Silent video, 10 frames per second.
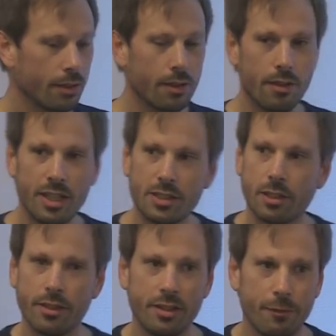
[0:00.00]
These
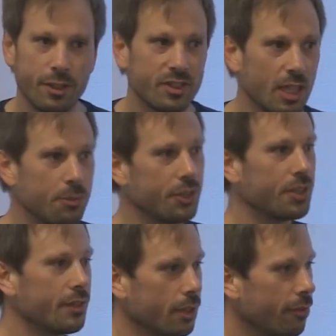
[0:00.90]
are the different
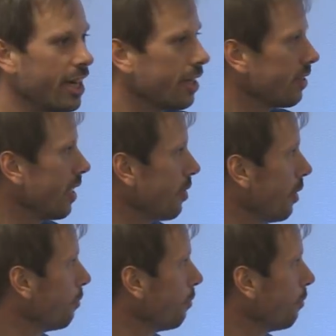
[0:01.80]
subsystems of rack extension.